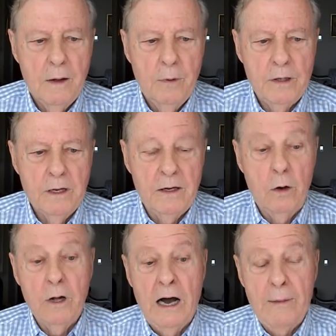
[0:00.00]
but and
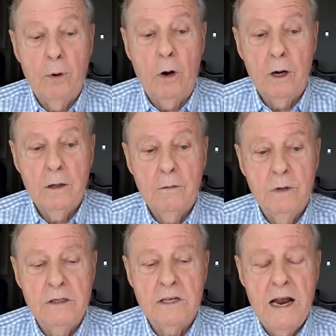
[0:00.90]
go to Hyde Park.
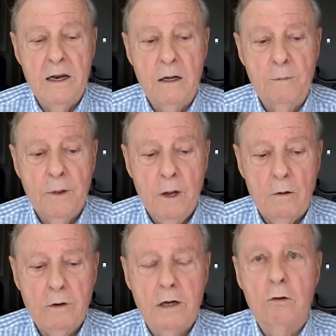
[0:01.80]
We stayed in a
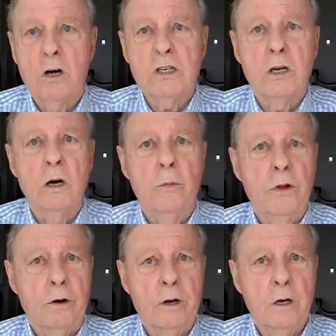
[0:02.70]
Red Cross club
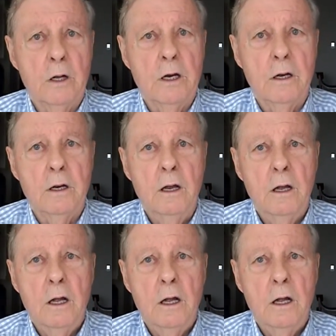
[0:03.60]
there in London.